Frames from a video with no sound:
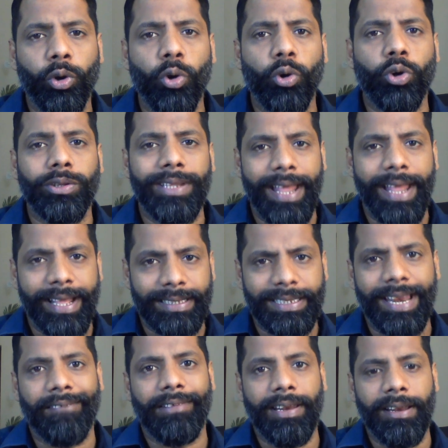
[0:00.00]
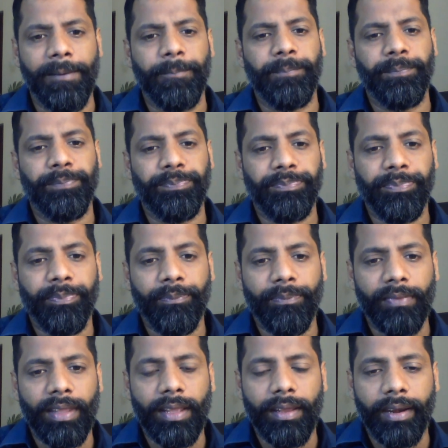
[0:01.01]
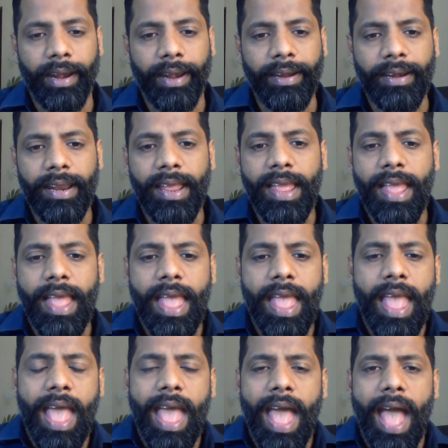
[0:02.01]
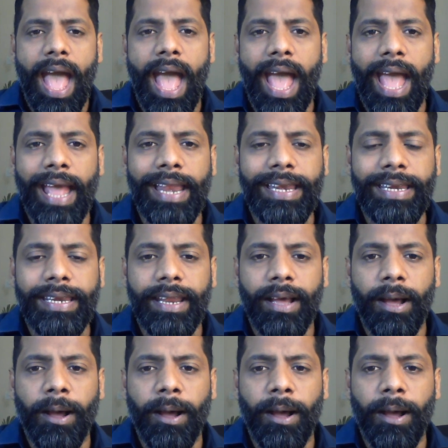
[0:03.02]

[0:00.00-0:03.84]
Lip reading: go to the next level, right? And